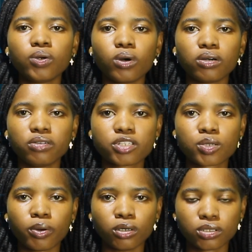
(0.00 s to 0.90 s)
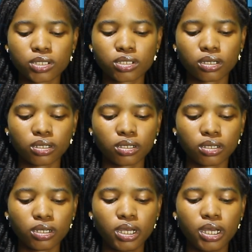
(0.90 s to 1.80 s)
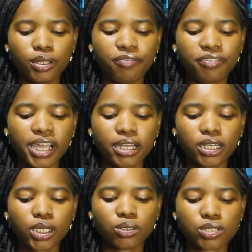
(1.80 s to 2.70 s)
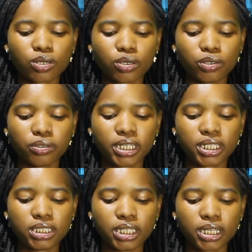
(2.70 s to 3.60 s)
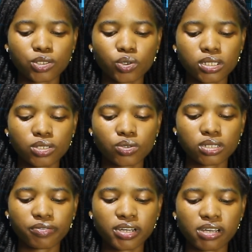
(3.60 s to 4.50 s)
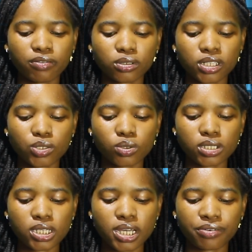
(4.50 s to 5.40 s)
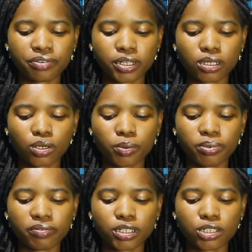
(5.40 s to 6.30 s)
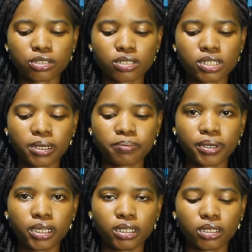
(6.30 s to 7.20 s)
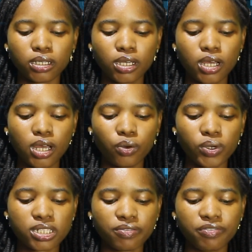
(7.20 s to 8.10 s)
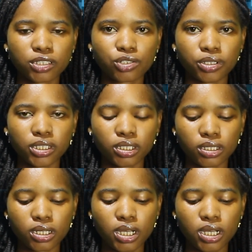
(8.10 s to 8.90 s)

in the world of sports, the Flying Eagles concluded their 2025 Under-20 Africa Cup of Nations campaign with a victory,